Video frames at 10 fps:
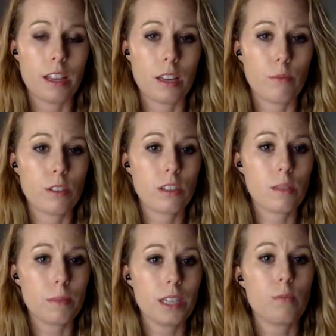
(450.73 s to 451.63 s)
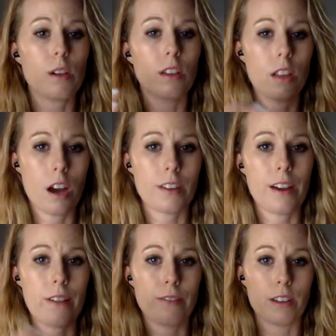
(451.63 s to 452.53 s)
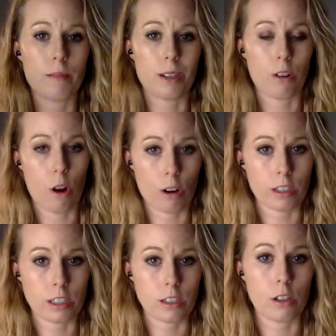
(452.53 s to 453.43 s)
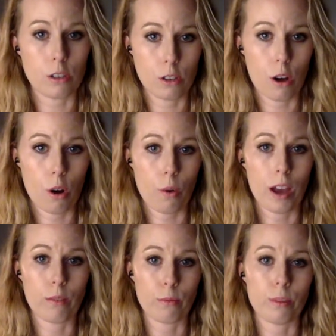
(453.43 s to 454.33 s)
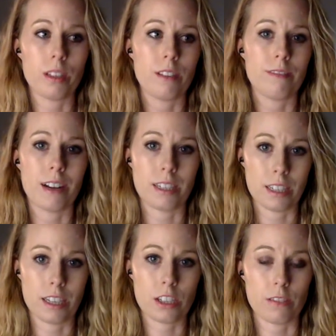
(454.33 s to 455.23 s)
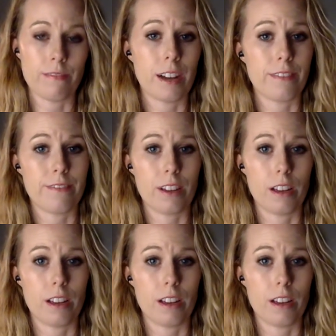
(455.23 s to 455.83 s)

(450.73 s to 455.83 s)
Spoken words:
It was just a place where a lot of African American artists could go and really find a niche and find